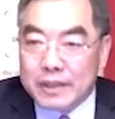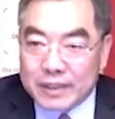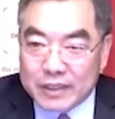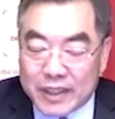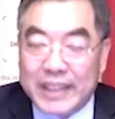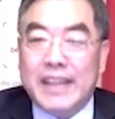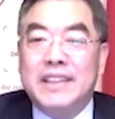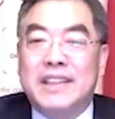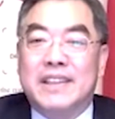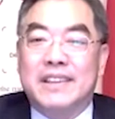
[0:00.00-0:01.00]

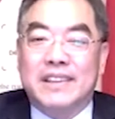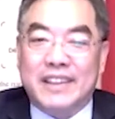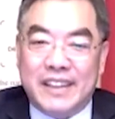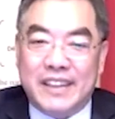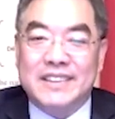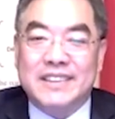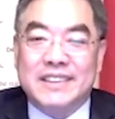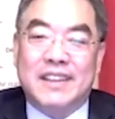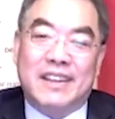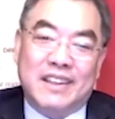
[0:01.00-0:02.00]
Connecticut is
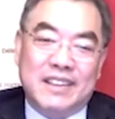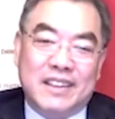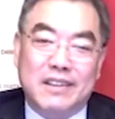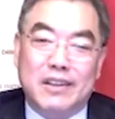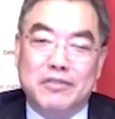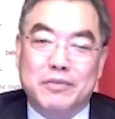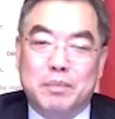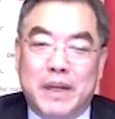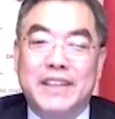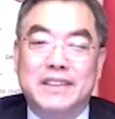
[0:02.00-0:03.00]
a kind of
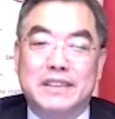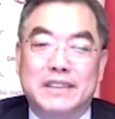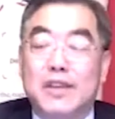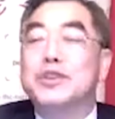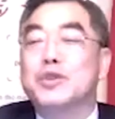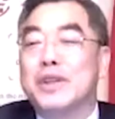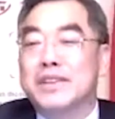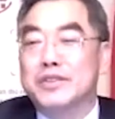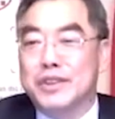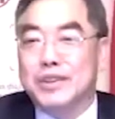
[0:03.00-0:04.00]
place no
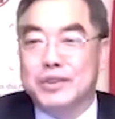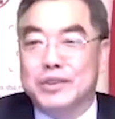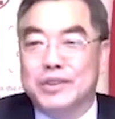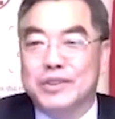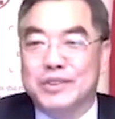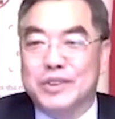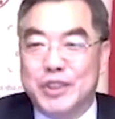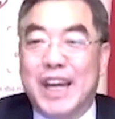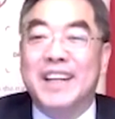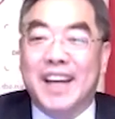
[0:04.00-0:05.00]
stranger to
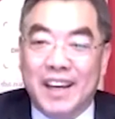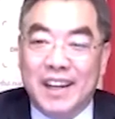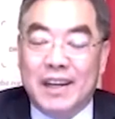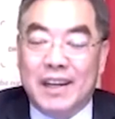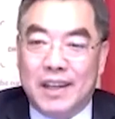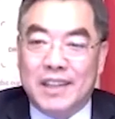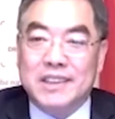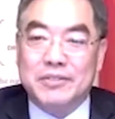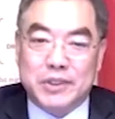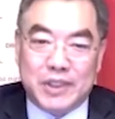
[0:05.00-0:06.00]
China. Lots
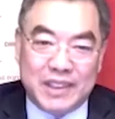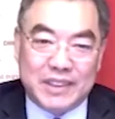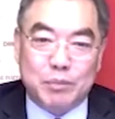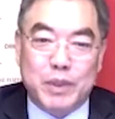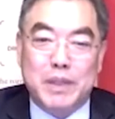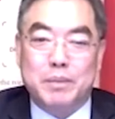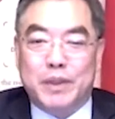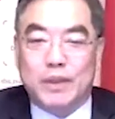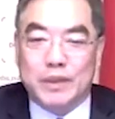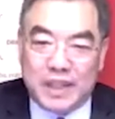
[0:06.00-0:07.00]
of Chinese
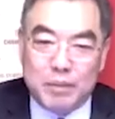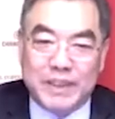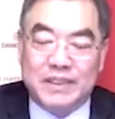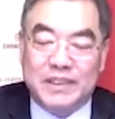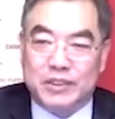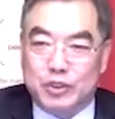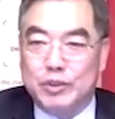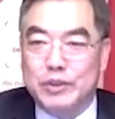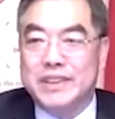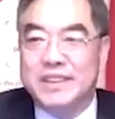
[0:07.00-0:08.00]
people come as a
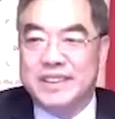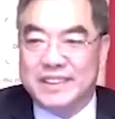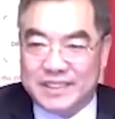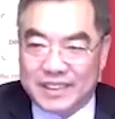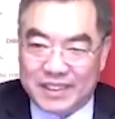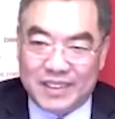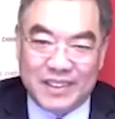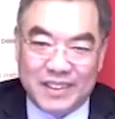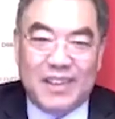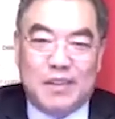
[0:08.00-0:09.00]
student, as a
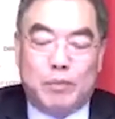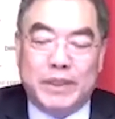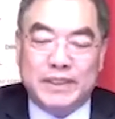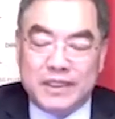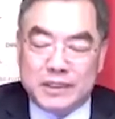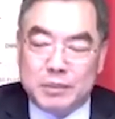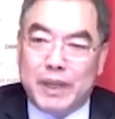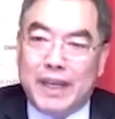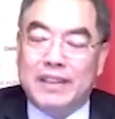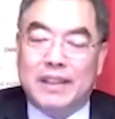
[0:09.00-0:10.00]

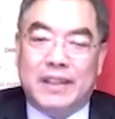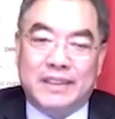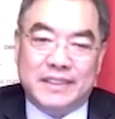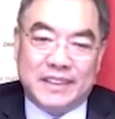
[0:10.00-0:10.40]
businessman, as